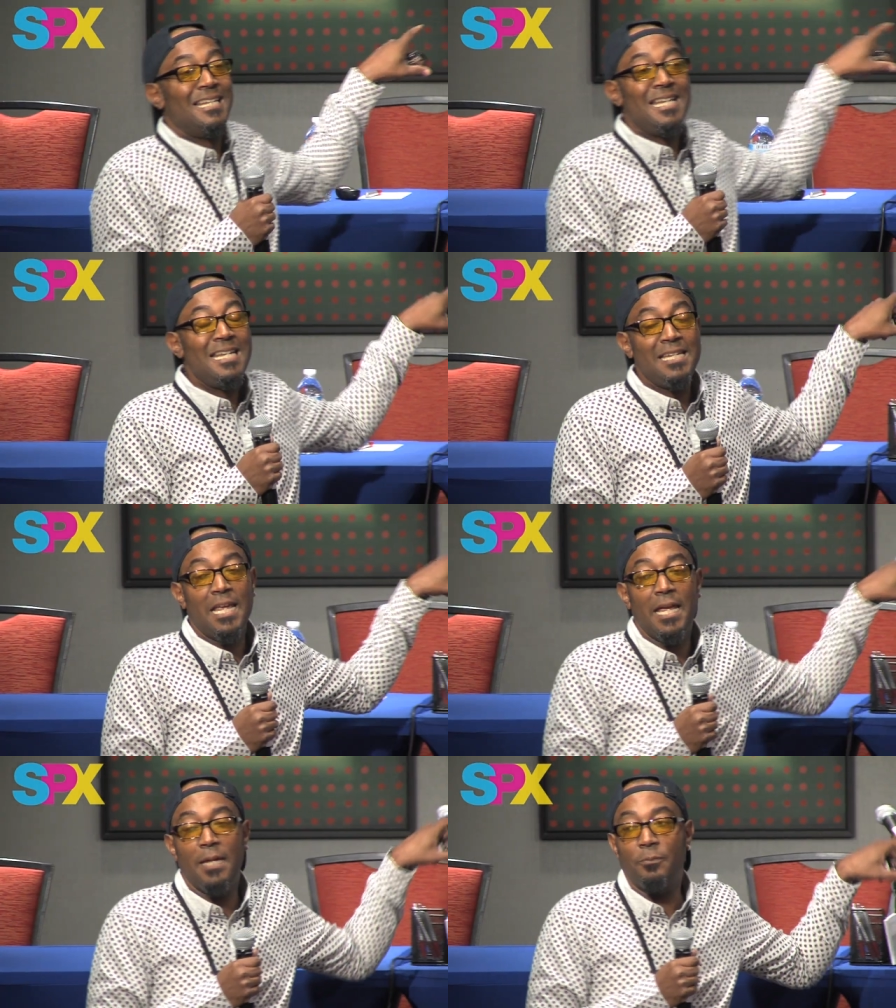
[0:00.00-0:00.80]
he
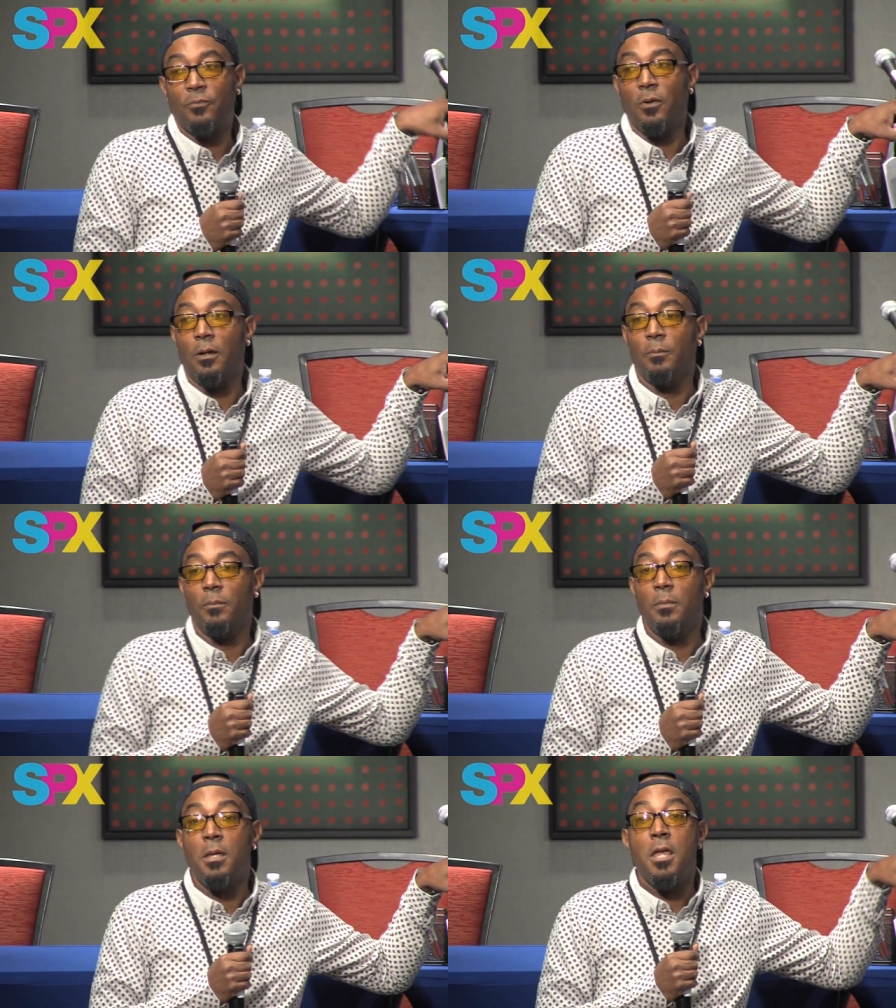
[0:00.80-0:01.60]
came from,
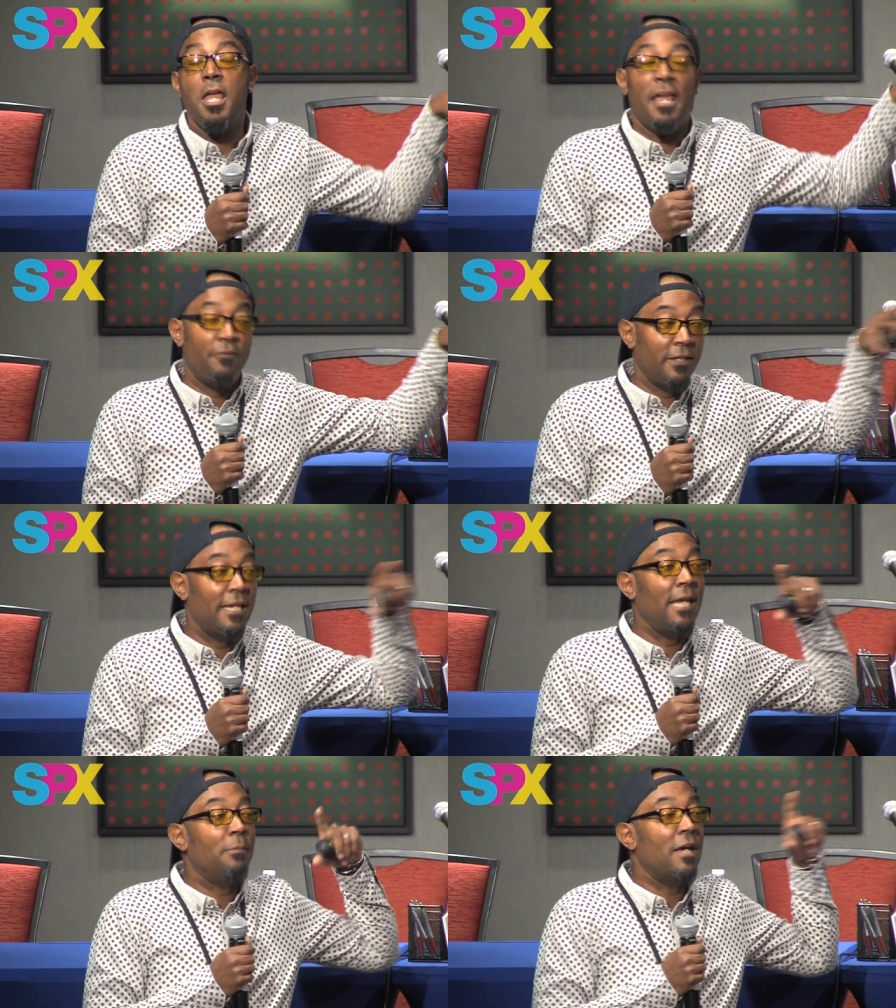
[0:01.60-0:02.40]
if it
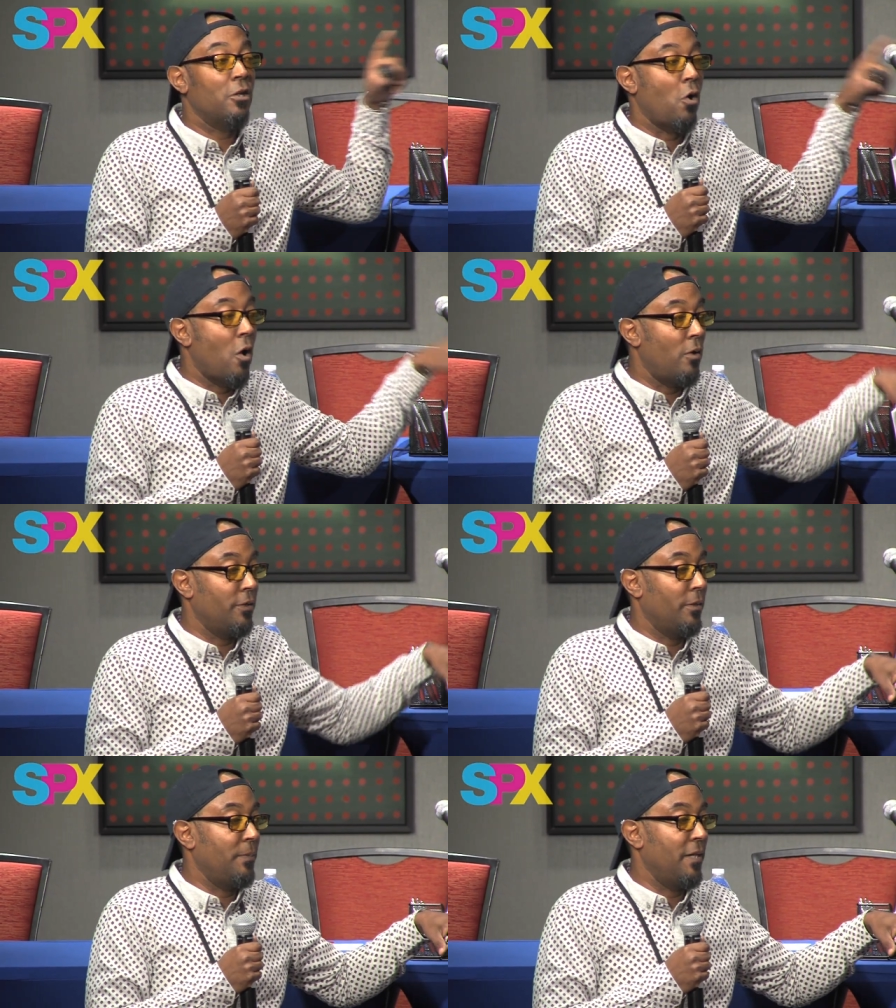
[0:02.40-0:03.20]
came out of all
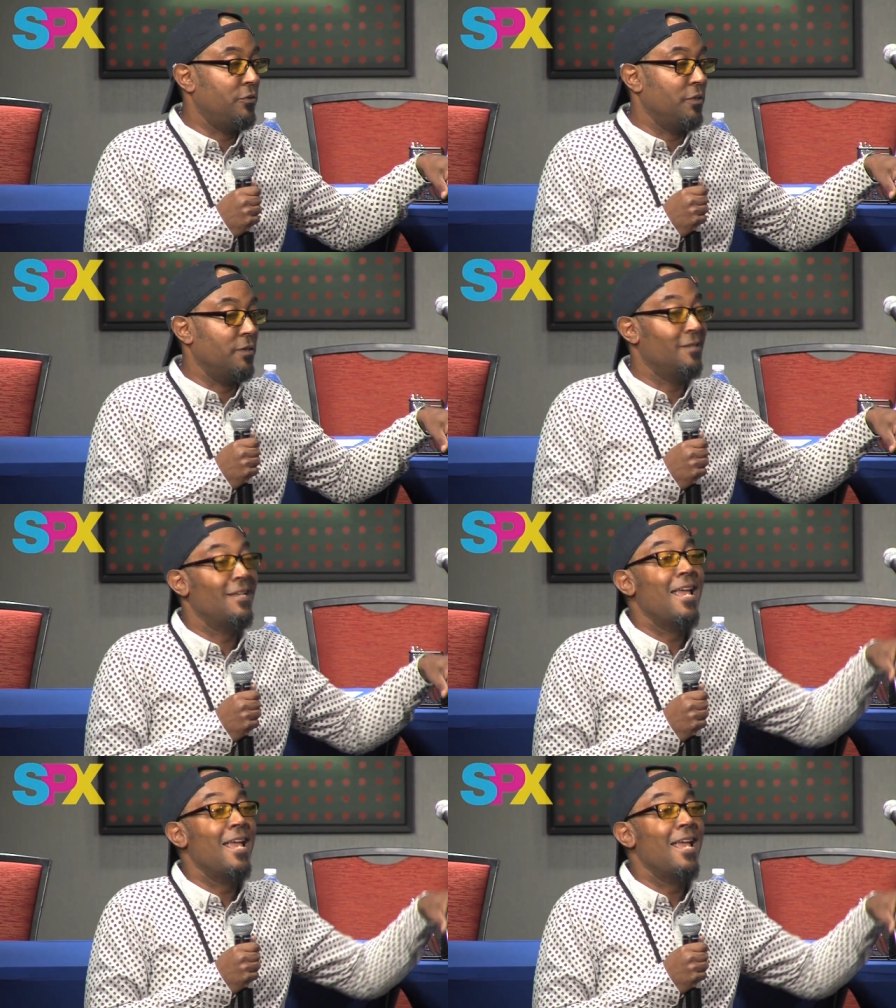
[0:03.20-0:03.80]
their pensions,